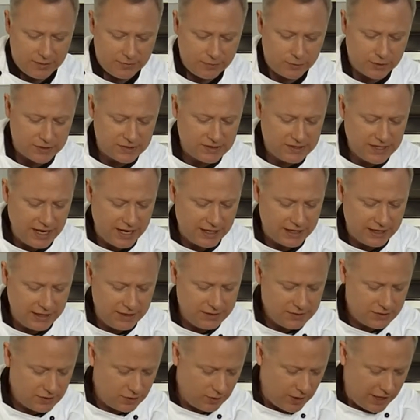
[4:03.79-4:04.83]
for a
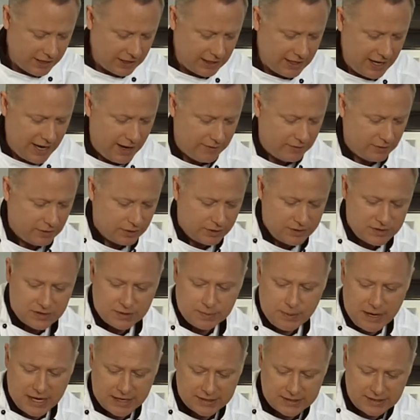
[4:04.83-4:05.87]
second so I can have a little
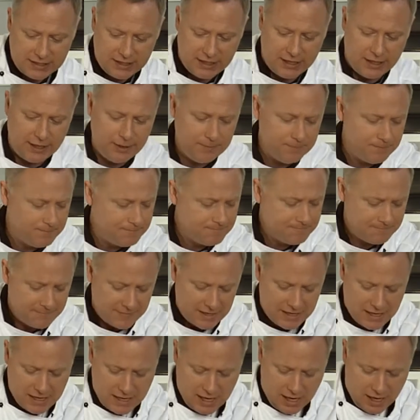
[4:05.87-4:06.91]
space here.
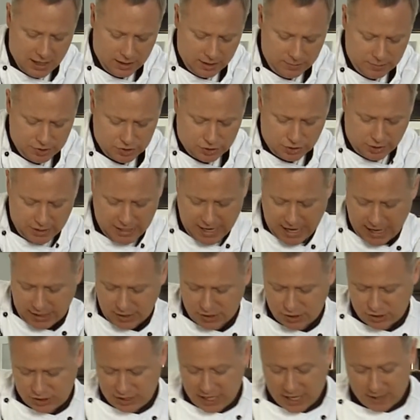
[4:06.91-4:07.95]
And let me show you how
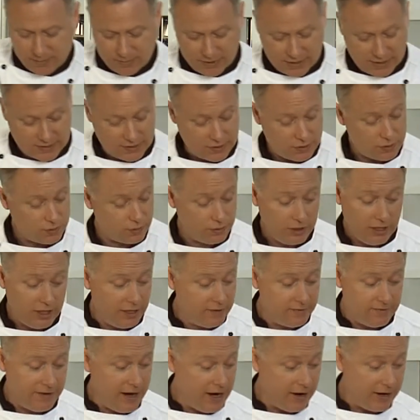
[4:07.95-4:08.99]
to shape these. It's
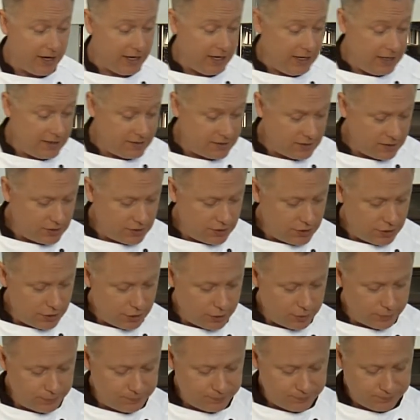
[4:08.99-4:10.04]
really very easy to
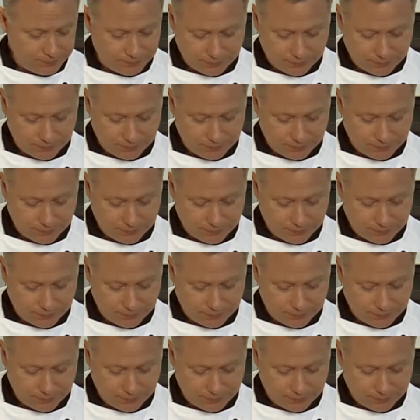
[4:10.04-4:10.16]
do.